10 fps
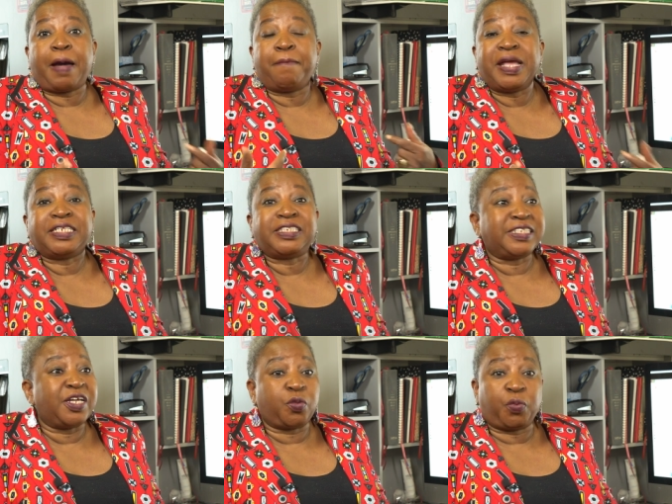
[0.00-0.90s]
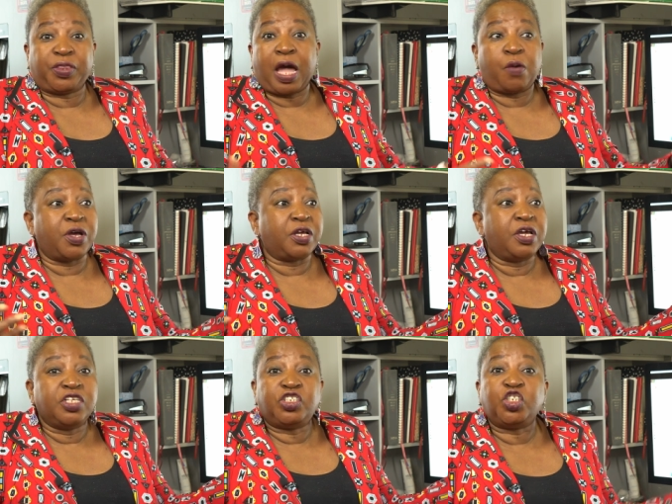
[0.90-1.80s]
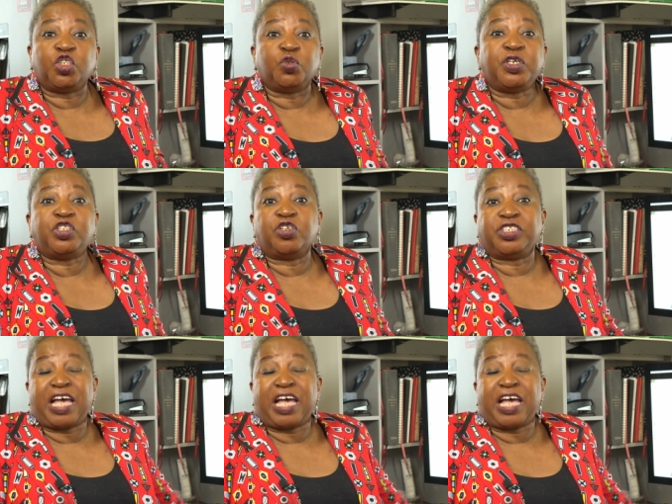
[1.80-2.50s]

mental health, with our situations,